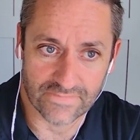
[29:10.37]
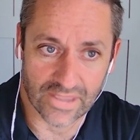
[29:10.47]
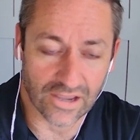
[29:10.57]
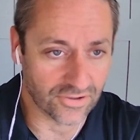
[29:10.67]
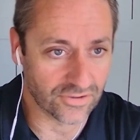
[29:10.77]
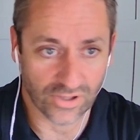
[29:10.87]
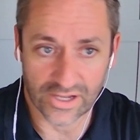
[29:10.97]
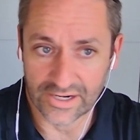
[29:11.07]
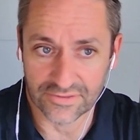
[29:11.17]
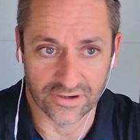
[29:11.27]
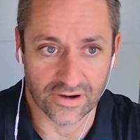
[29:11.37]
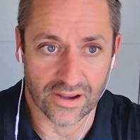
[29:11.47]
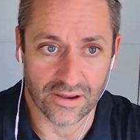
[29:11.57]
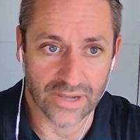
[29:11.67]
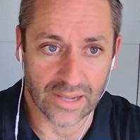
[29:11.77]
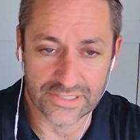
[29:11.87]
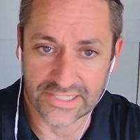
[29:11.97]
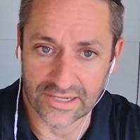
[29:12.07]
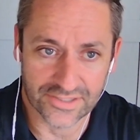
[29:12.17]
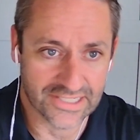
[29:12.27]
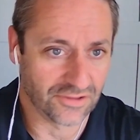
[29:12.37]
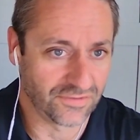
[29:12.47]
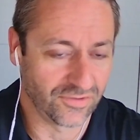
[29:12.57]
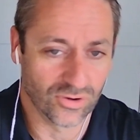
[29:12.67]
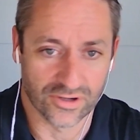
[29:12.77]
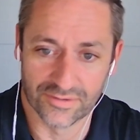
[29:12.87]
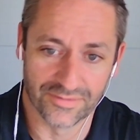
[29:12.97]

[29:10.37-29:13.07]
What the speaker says: Yeah, there are a lot out there. Baptist Health South Florida.